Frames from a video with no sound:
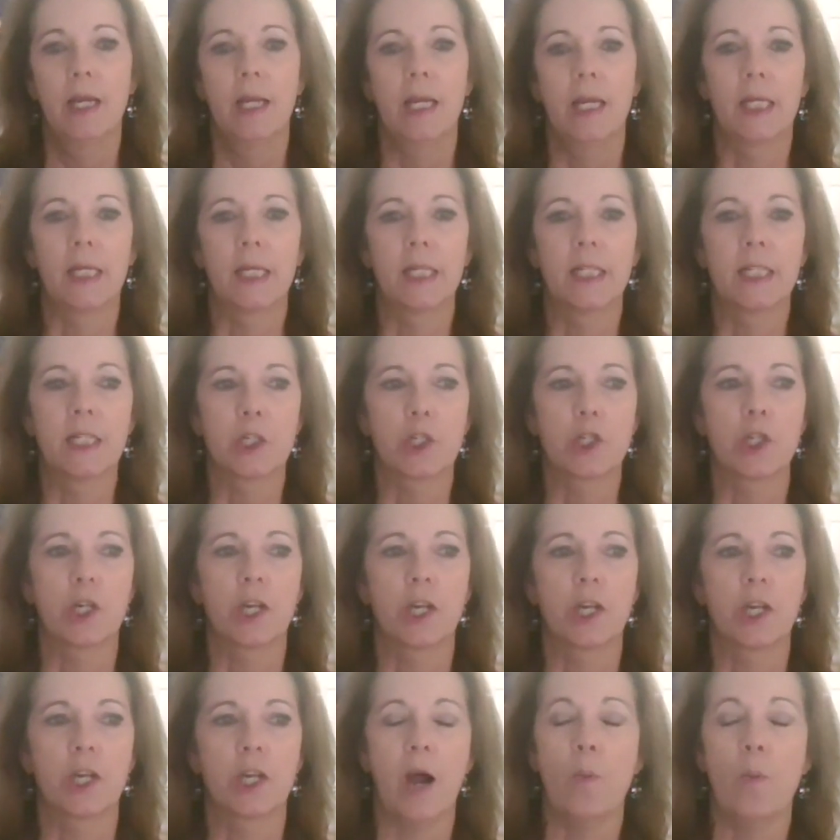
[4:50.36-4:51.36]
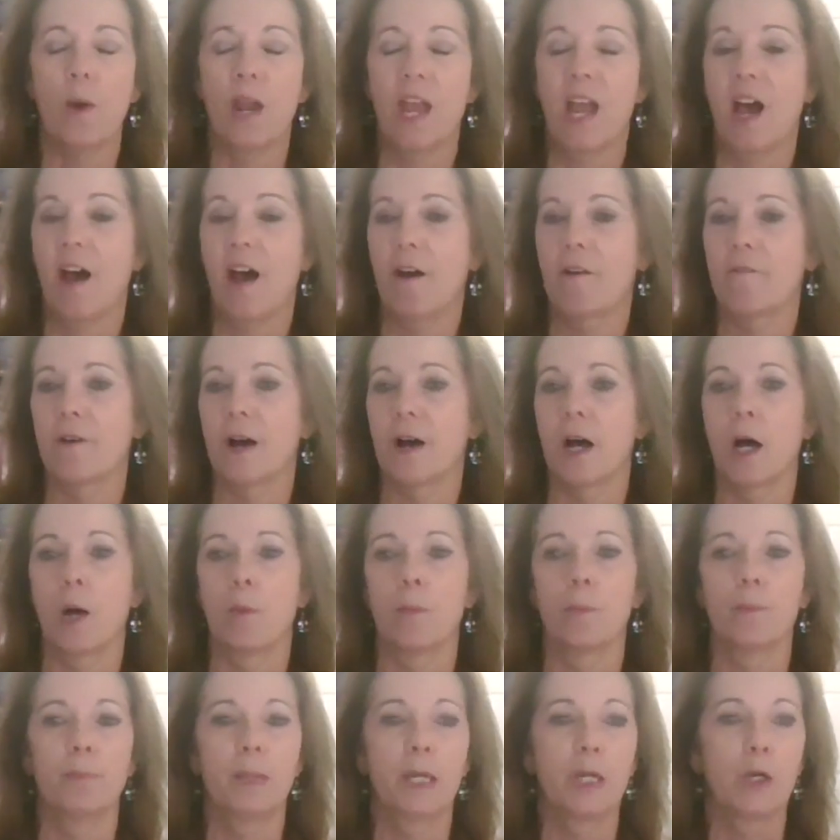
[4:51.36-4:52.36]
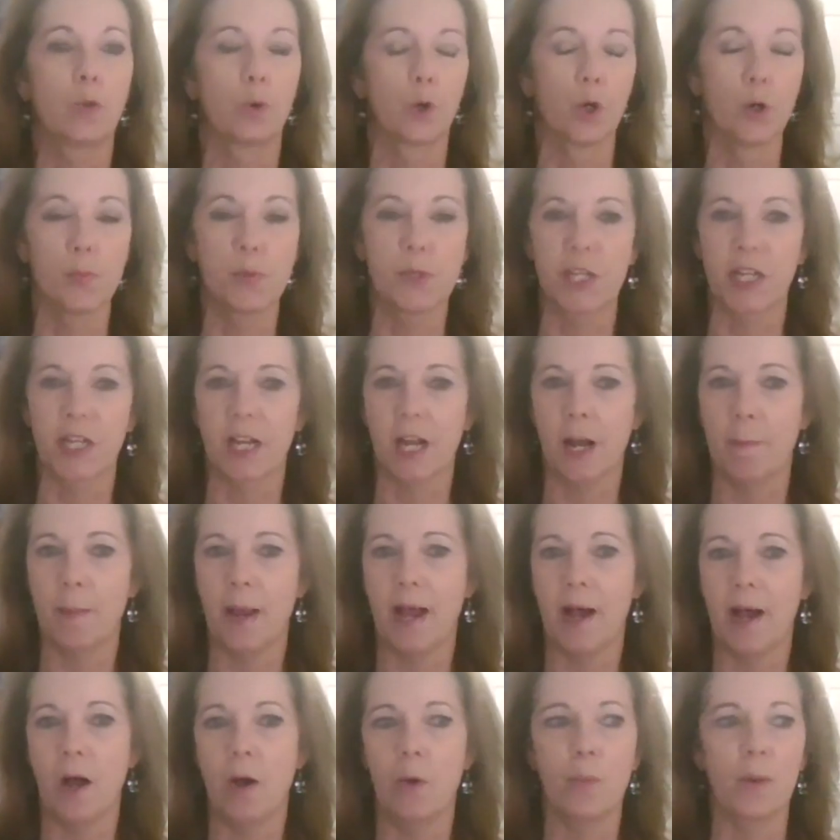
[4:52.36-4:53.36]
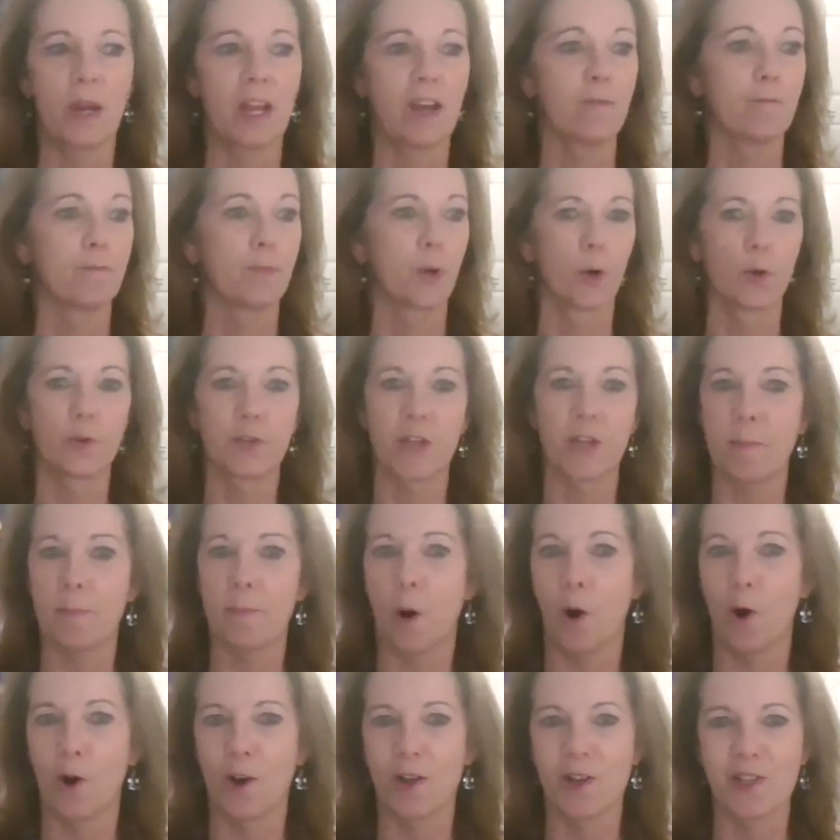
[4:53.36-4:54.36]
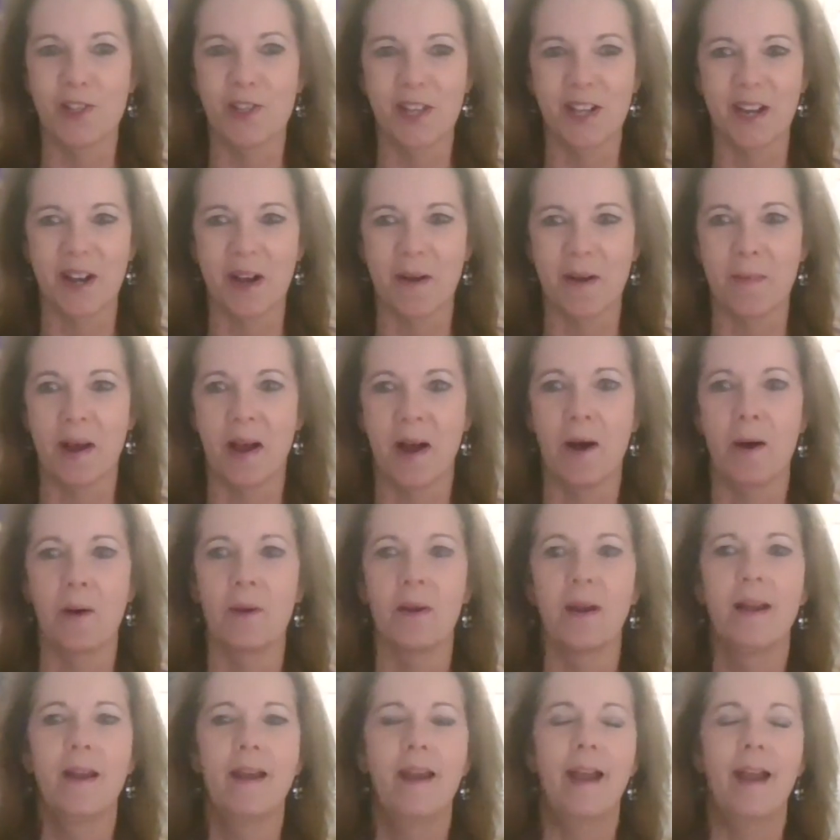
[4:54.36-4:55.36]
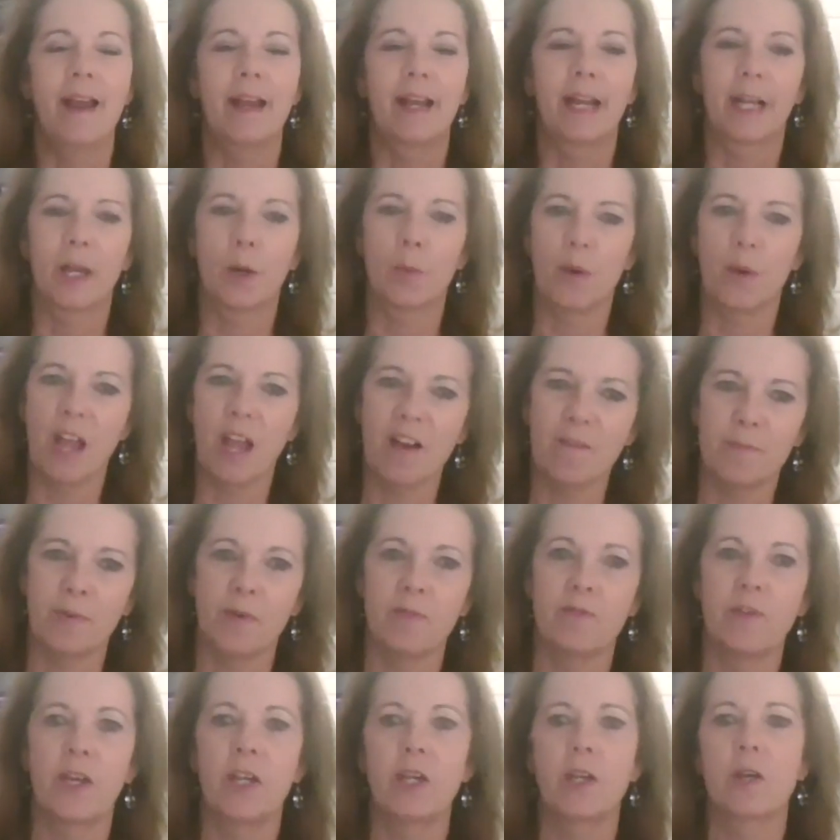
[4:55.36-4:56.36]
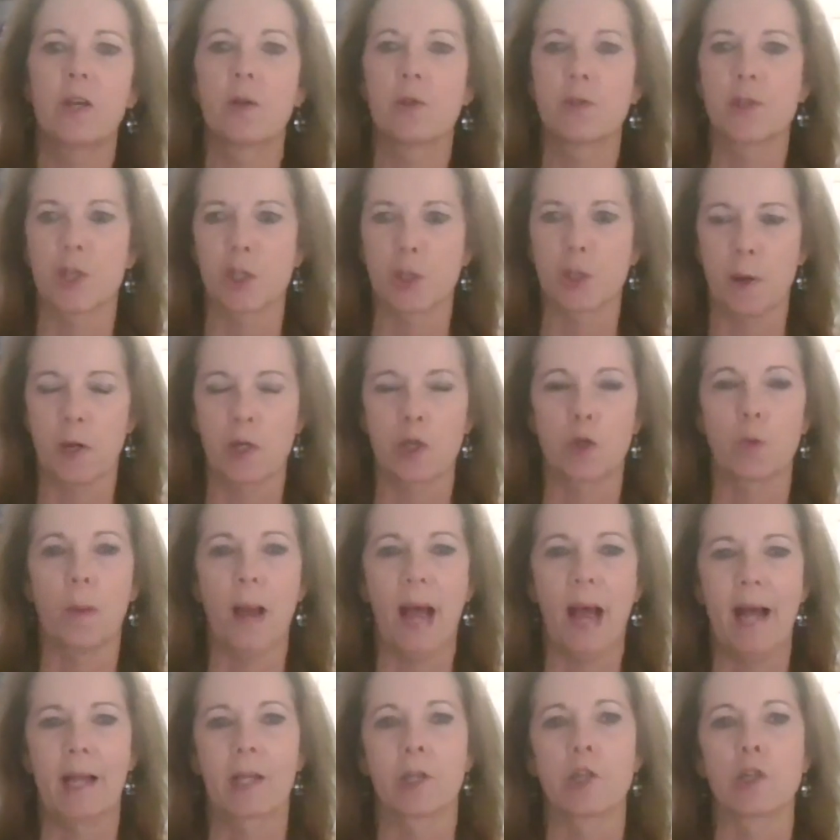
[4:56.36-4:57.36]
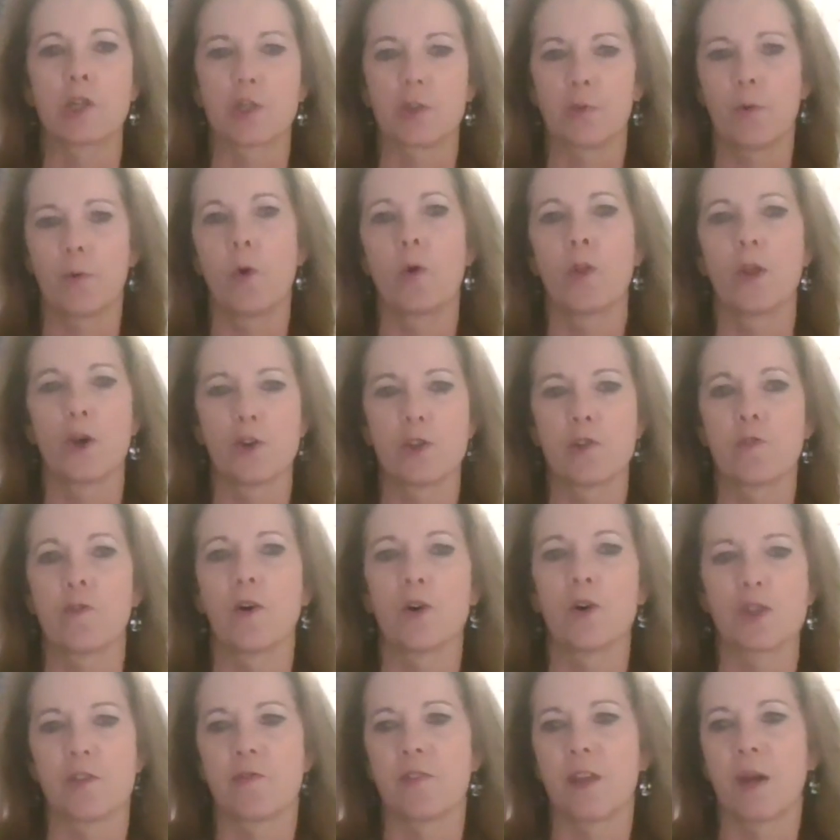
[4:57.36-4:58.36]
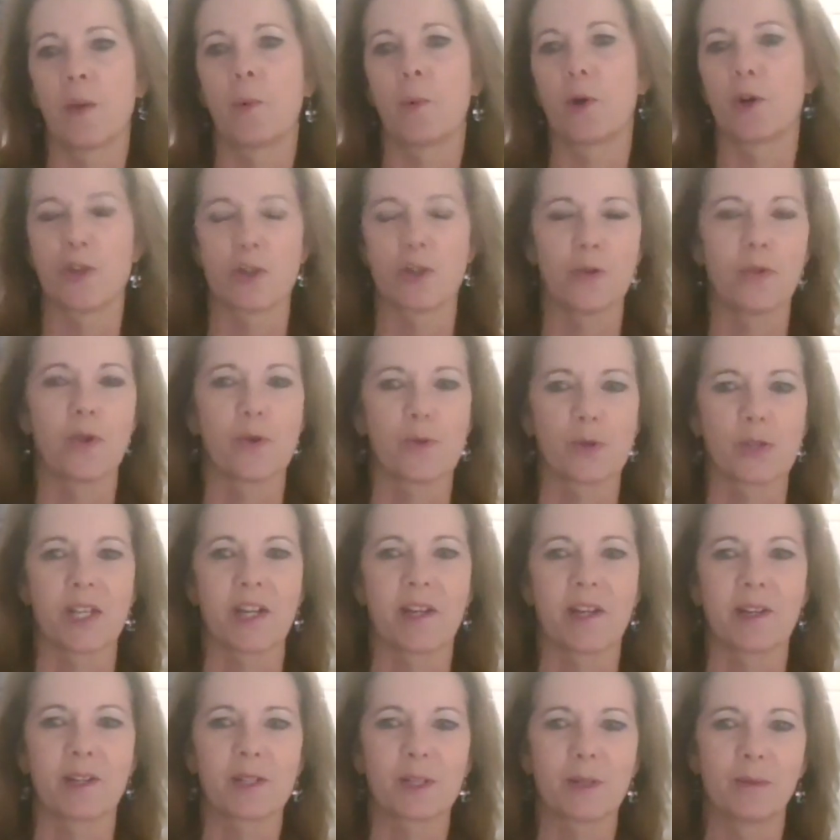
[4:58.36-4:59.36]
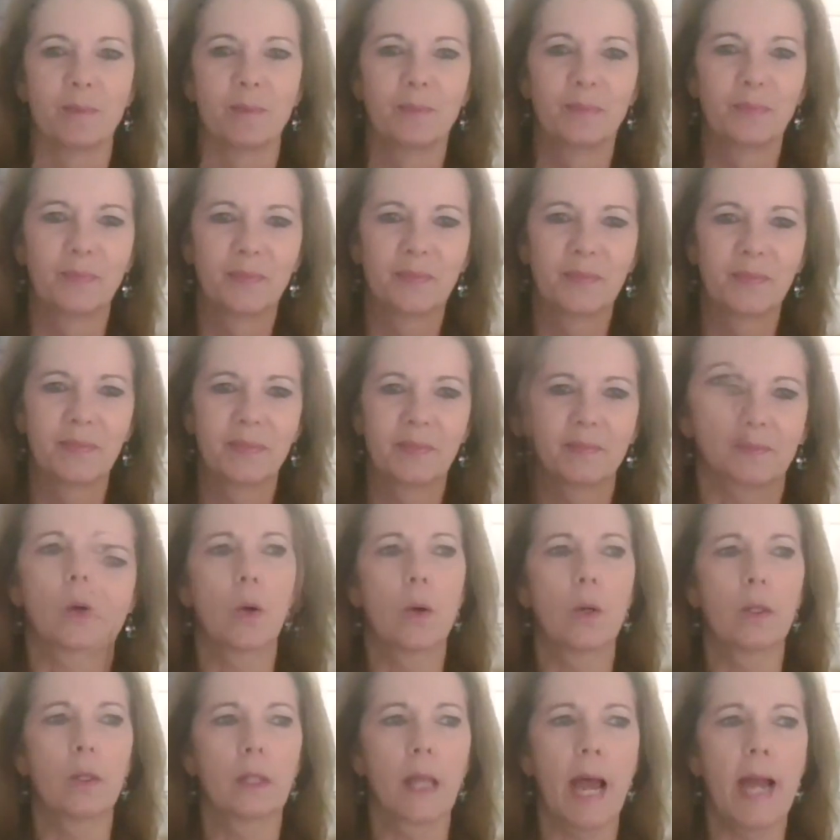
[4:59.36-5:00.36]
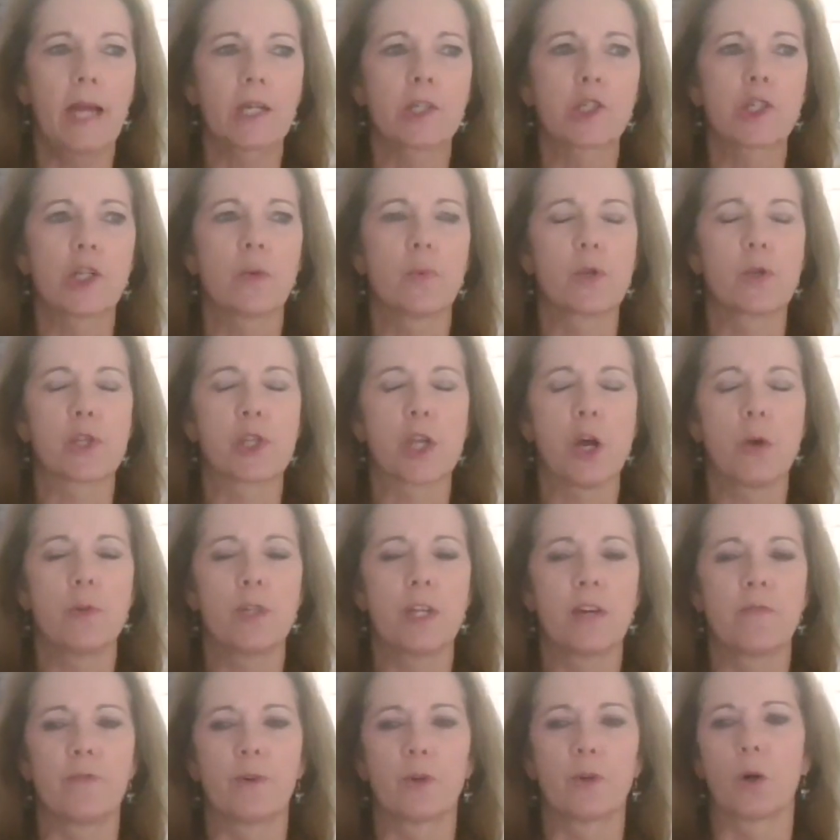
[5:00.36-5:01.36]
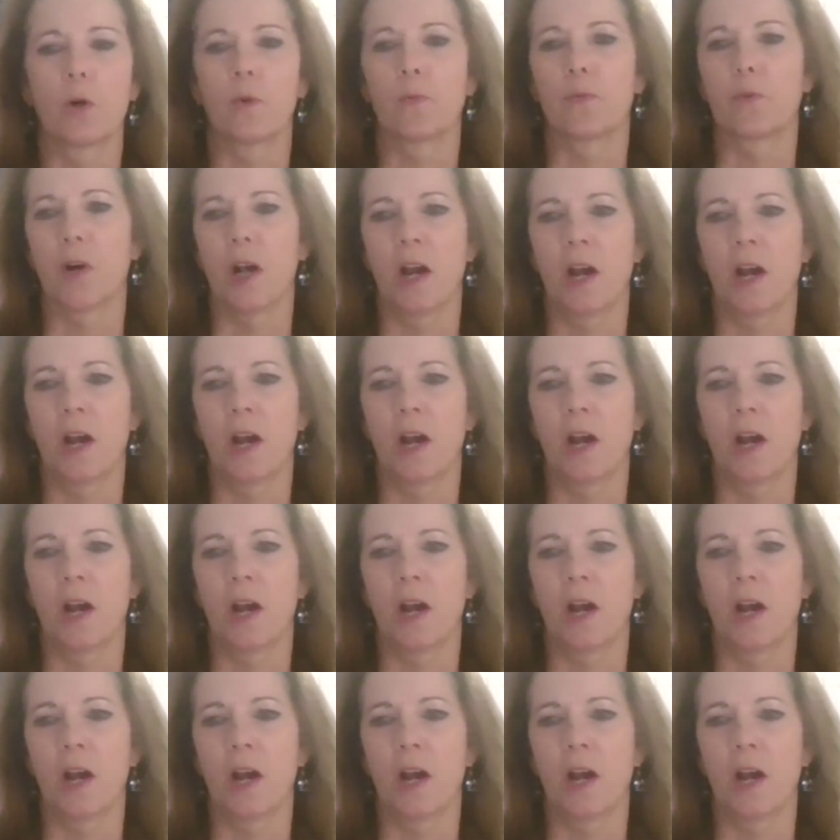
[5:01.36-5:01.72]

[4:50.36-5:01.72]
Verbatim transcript: In addition to that, we have um, big groups that come out. We have birthday parties that come out, and again, we have pavilions and special packages for those folks if they want to do those things you know, last year was so difficult for